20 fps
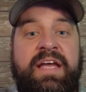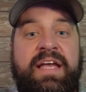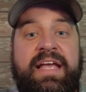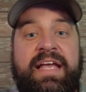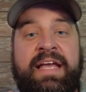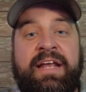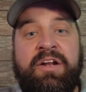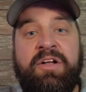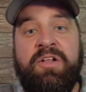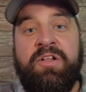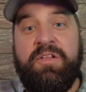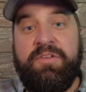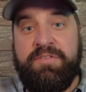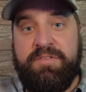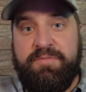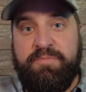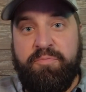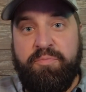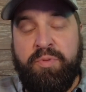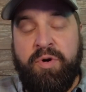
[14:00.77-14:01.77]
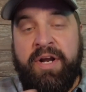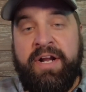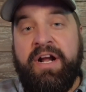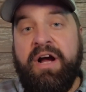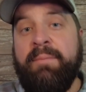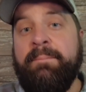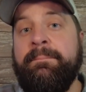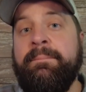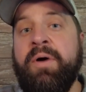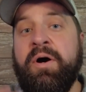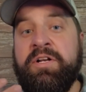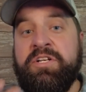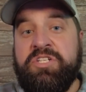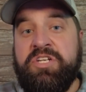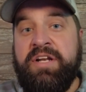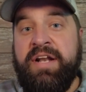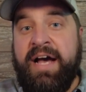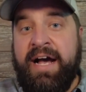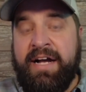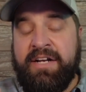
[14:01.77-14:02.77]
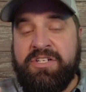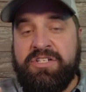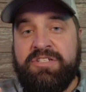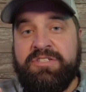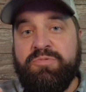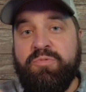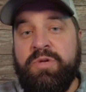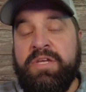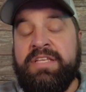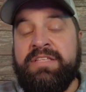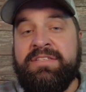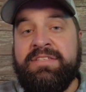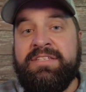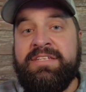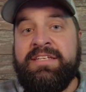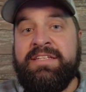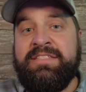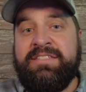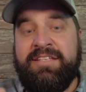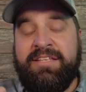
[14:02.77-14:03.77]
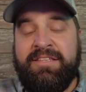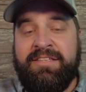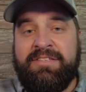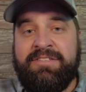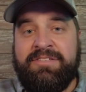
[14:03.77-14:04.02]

It'll bring a bunch of noxious weed seeds to the